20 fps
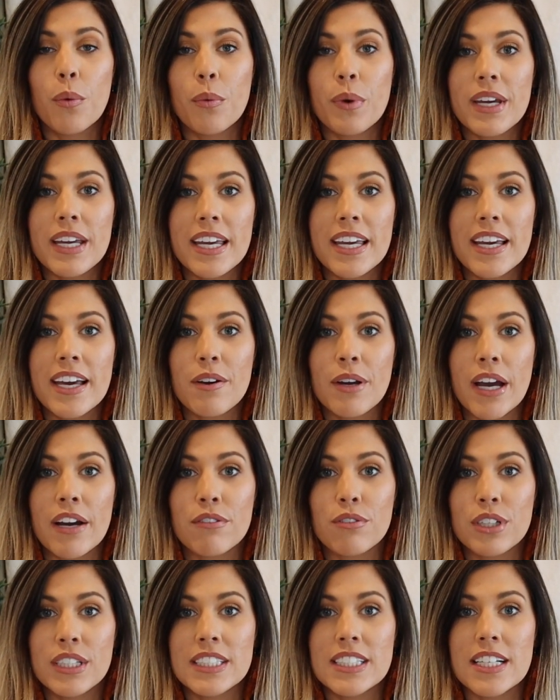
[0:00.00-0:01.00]
We
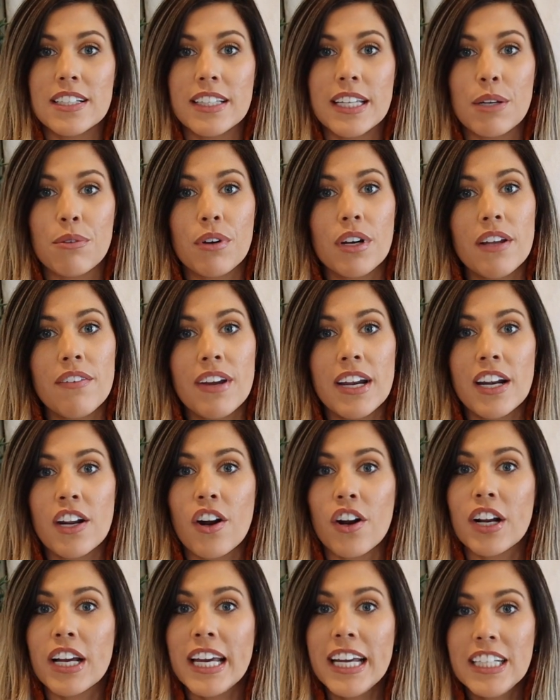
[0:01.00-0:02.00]
have recently
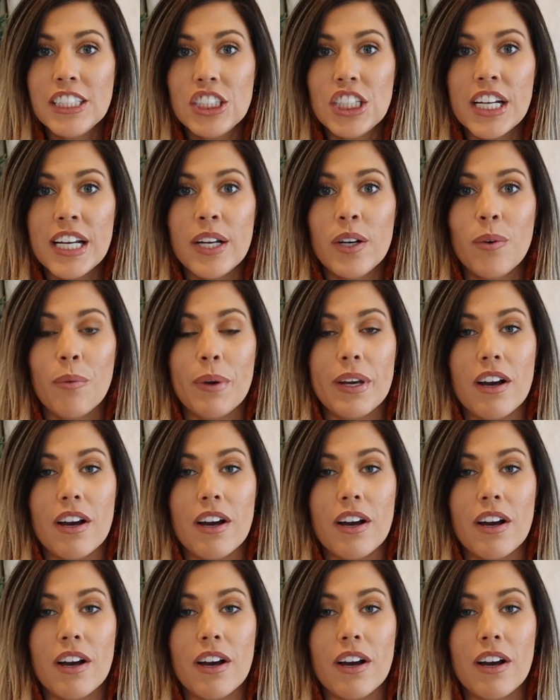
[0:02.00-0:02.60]
renovated our kitchen.